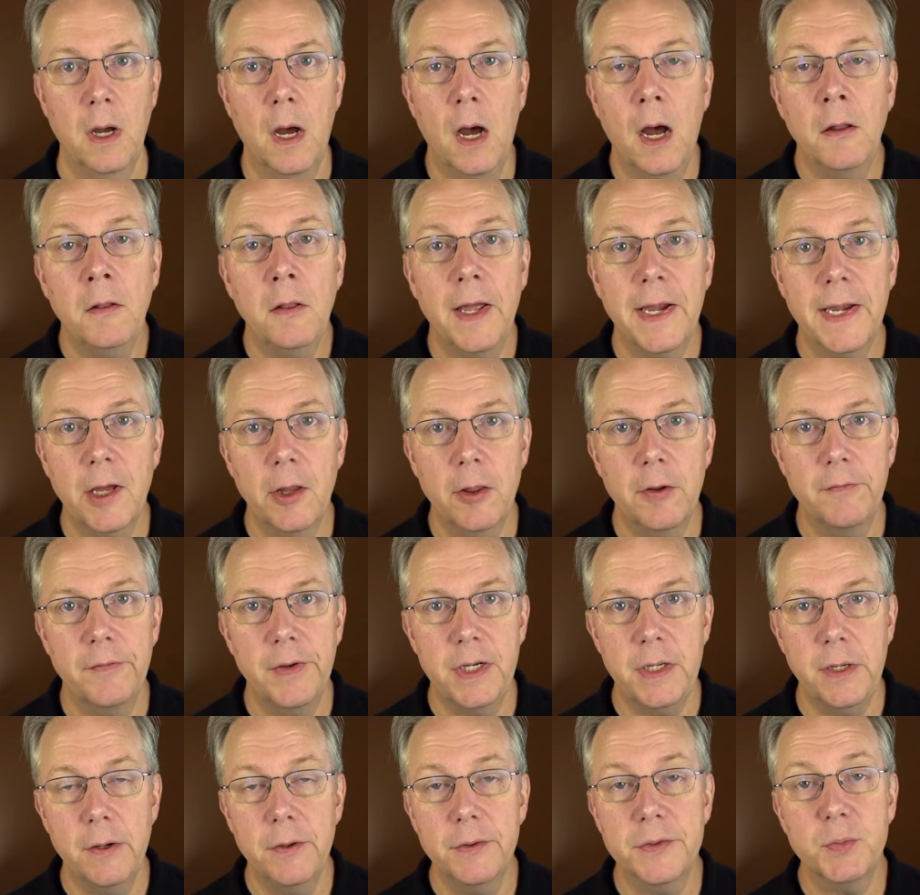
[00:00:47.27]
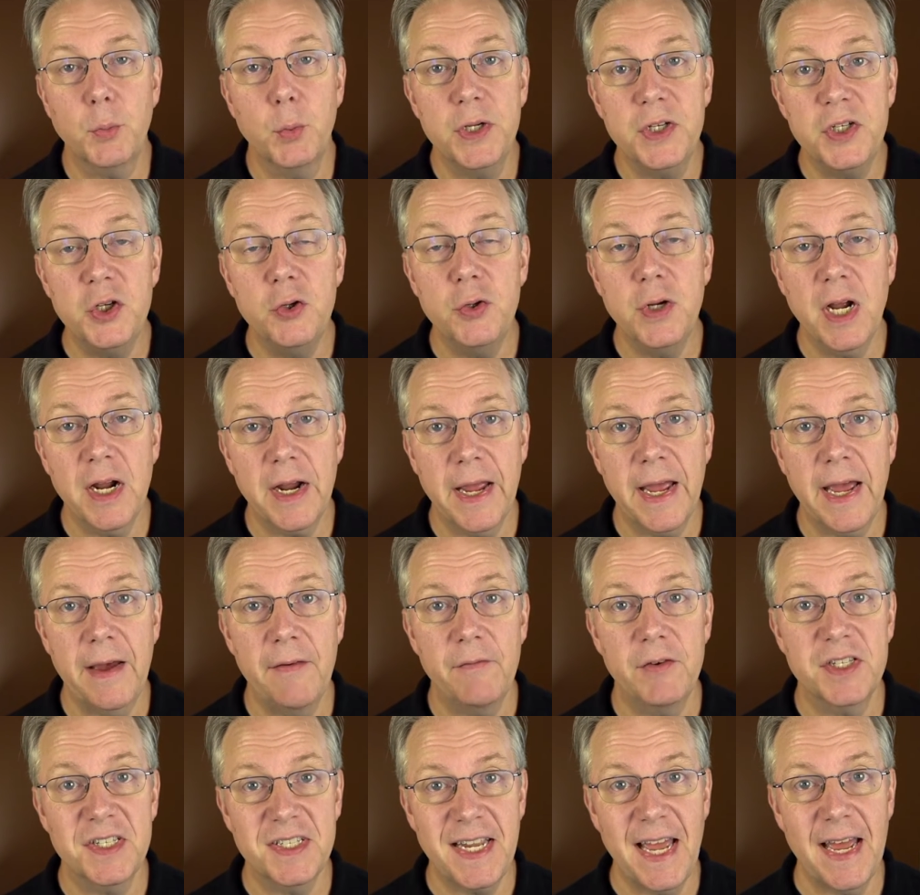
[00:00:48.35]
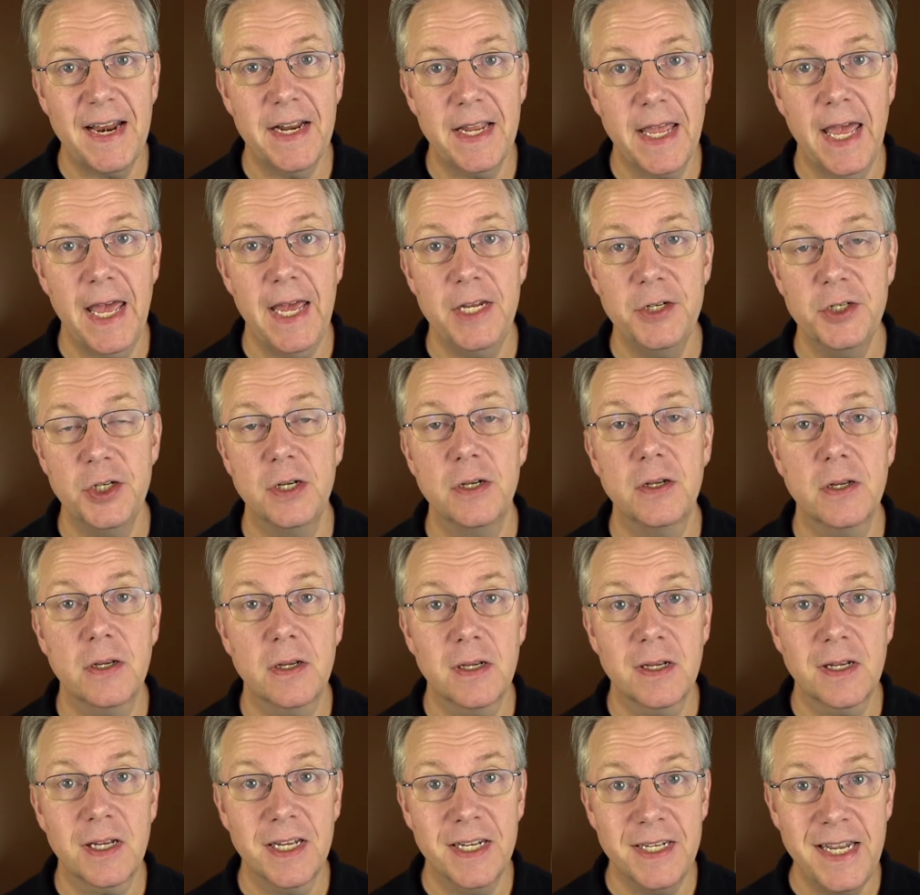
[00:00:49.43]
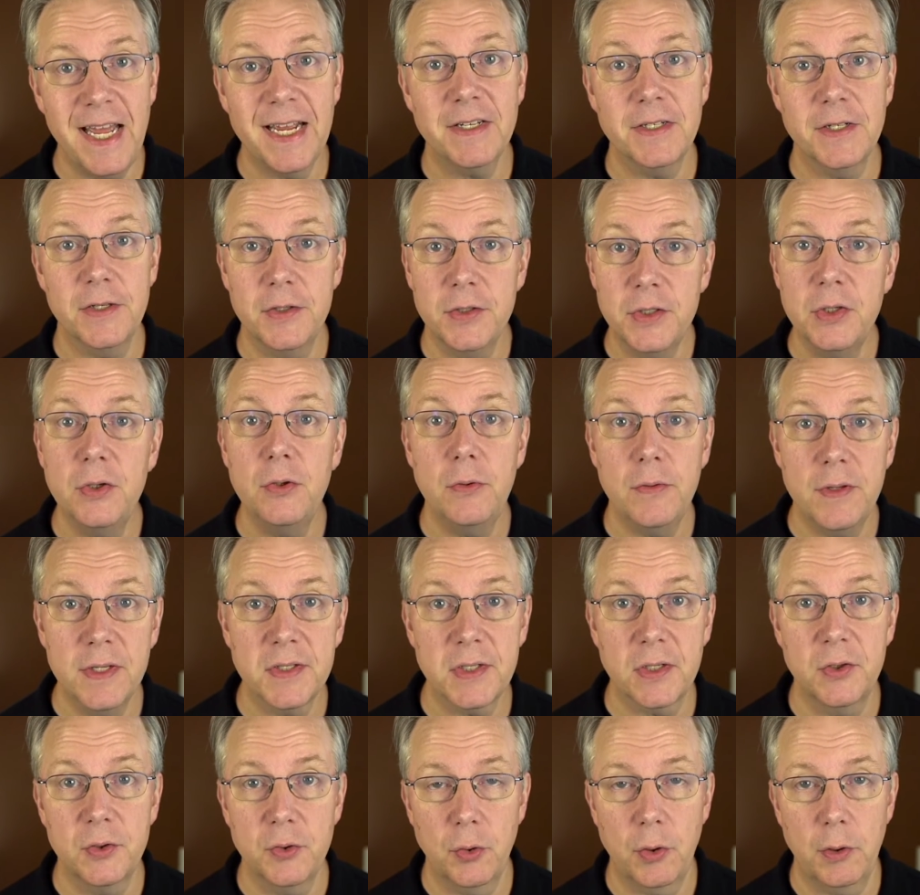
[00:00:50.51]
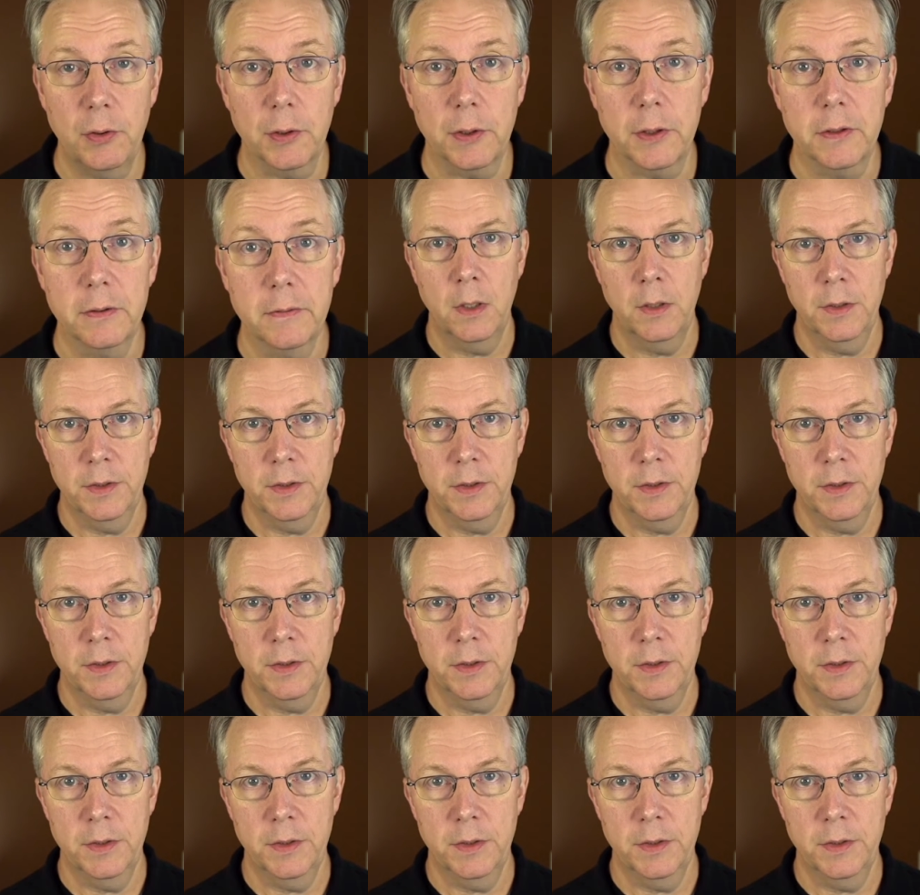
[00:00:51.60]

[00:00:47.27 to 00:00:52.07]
Unlike other videos, we do not have a static agent connected to this controller.